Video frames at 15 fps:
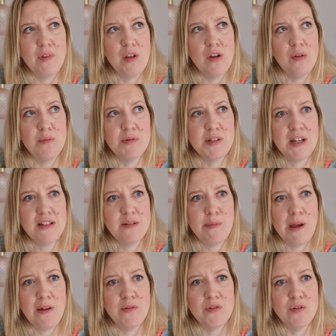upset
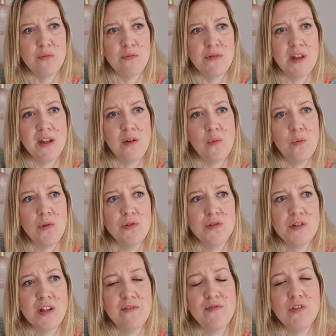about something, once
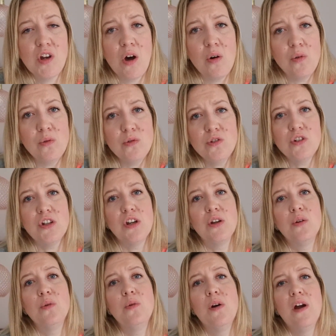they've told
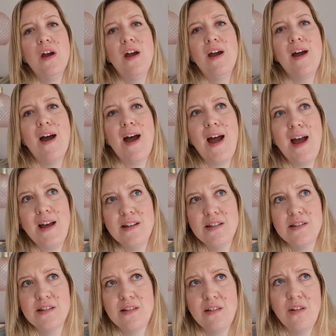you,
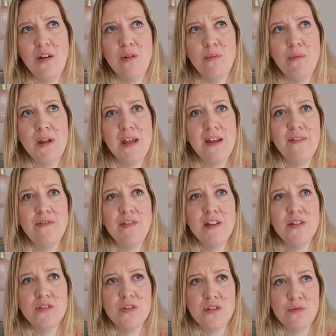ask them if
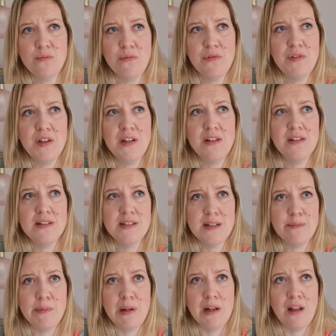there's something
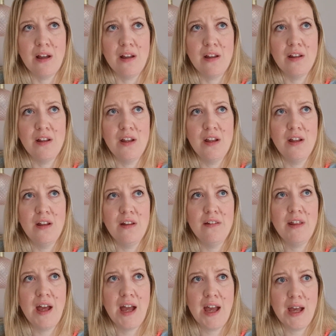similar
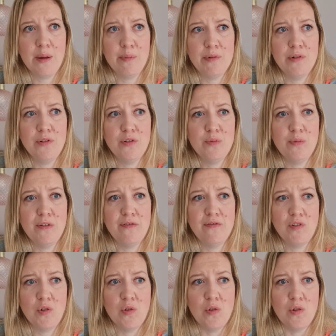that happened
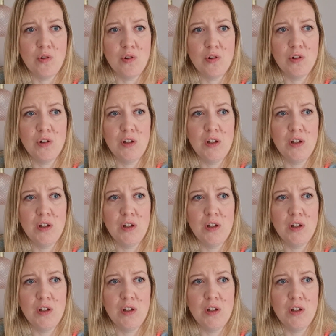before